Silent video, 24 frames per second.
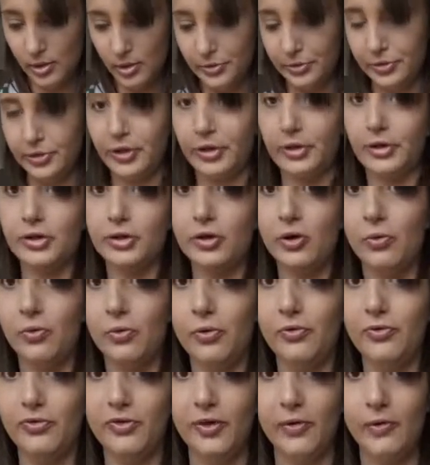Then you get your
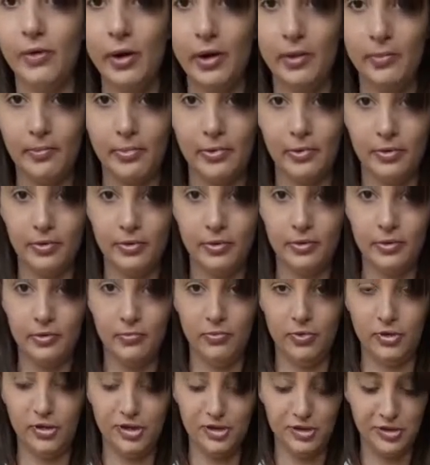golden syrup,
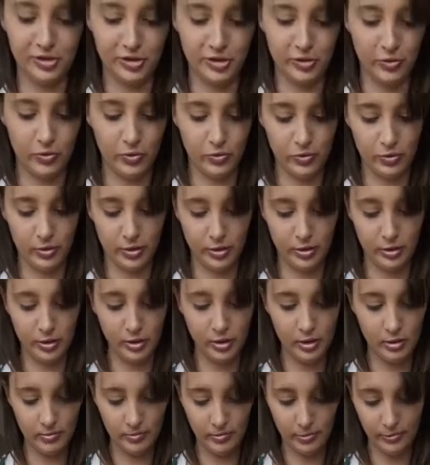which is a quarter
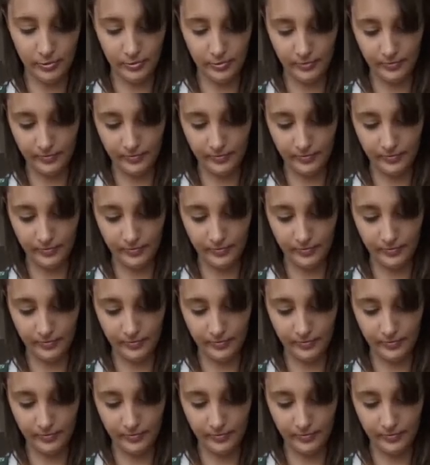cup,